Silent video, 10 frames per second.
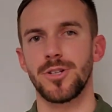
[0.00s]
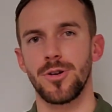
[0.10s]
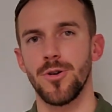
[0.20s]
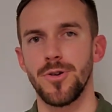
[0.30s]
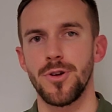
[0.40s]

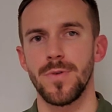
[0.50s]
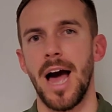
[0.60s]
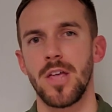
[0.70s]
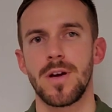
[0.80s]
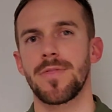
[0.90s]
to you and
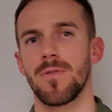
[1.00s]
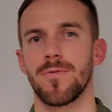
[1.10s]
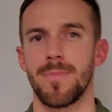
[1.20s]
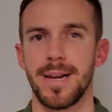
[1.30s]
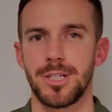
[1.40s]
how you got their
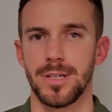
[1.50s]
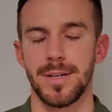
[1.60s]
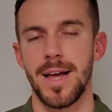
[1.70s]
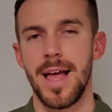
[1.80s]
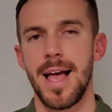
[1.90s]
information.